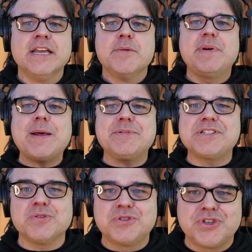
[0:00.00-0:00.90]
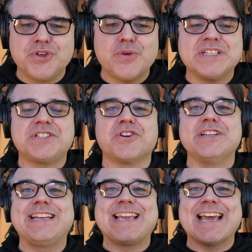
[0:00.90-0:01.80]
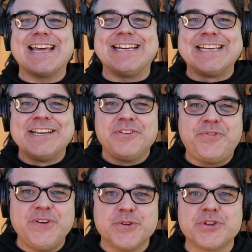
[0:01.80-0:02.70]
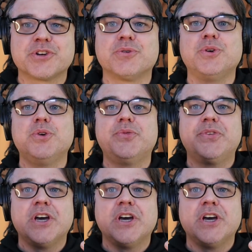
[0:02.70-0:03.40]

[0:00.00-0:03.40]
But episode 2, I started to kind of feel the groove,